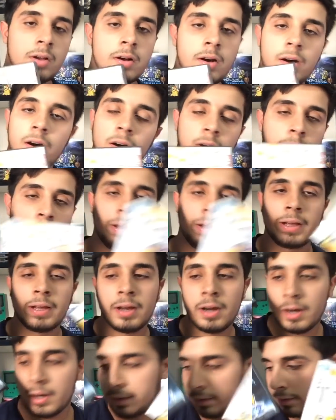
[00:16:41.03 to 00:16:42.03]
Oh my
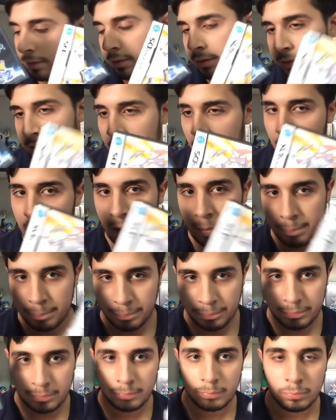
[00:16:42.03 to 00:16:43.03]
god, this game,
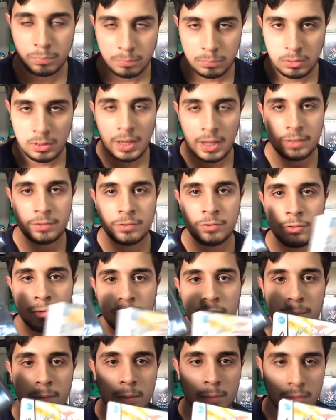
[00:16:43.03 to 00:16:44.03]
Black
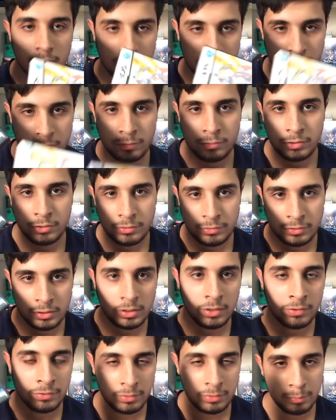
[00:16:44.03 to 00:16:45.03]
2, I bought Black 2, so
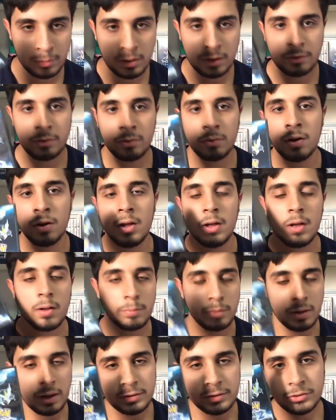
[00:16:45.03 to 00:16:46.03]
I'll say Black 2.
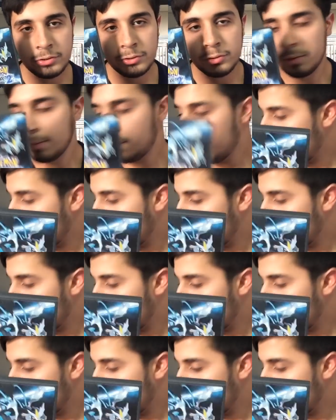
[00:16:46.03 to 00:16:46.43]
Black 2,